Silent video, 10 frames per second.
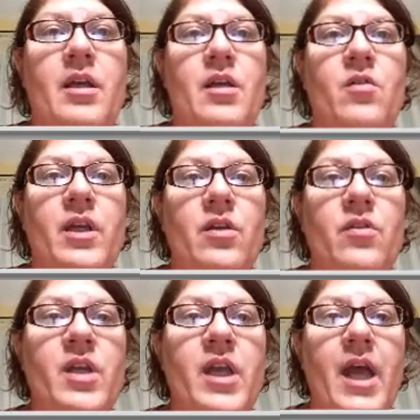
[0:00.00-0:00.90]
you can
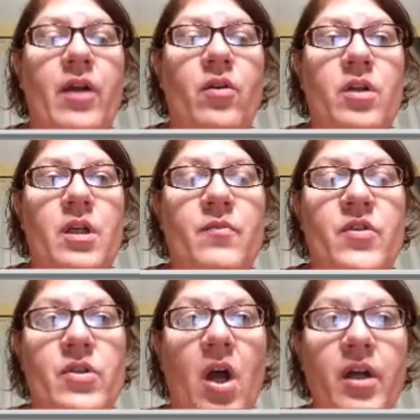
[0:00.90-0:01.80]
use the acronym
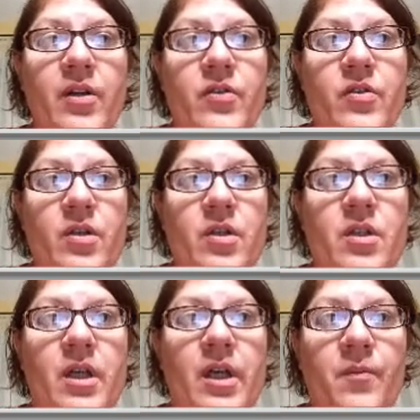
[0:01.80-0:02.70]
SOX
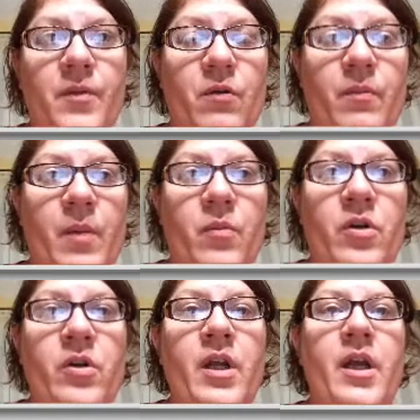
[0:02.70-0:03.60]
to help you
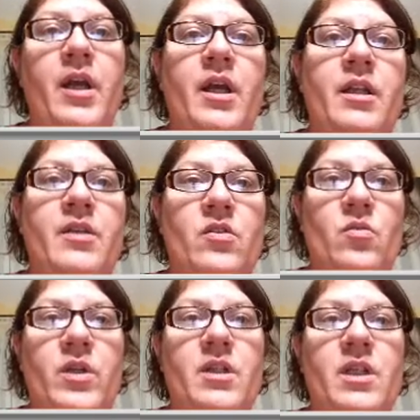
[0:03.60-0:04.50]
remember, and this is
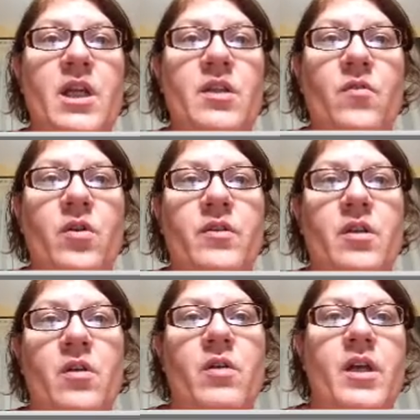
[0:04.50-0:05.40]
what it stands for.
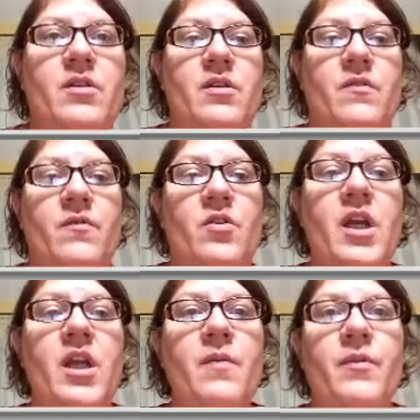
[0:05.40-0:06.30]
So S is for
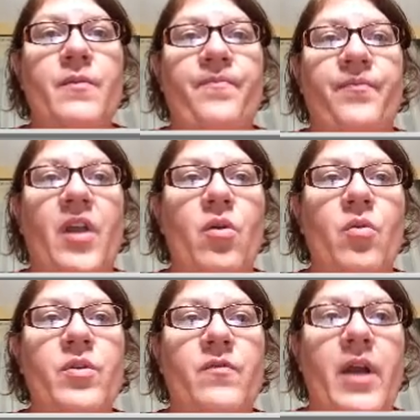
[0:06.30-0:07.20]
shape,
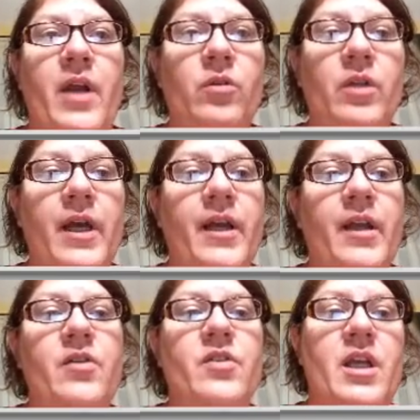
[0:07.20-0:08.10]
O is for
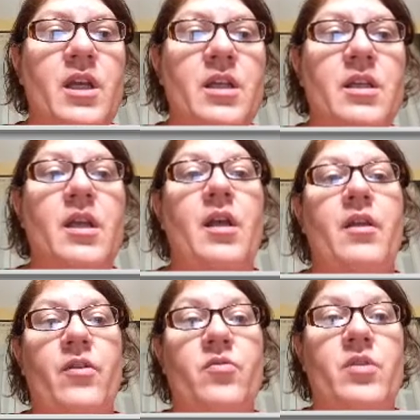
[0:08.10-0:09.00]
outliers, hint,
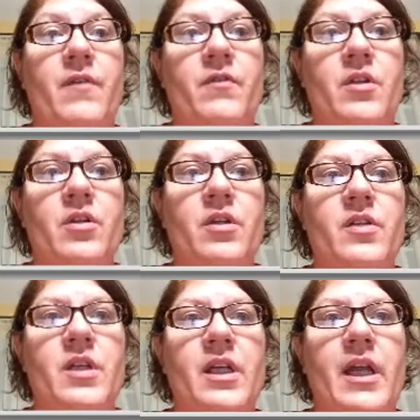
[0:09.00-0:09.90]
those definitely
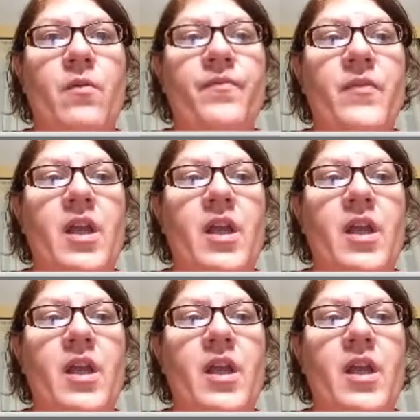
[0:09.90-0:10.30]
stick out.